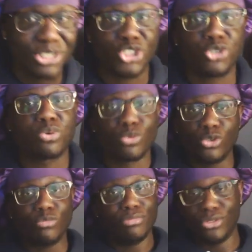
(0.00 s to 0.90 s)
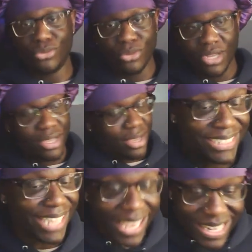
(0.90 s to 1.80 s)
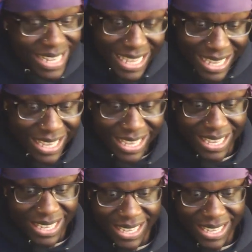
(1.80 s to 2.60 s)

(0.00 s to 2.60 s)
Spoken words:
their True Moo, Sunday,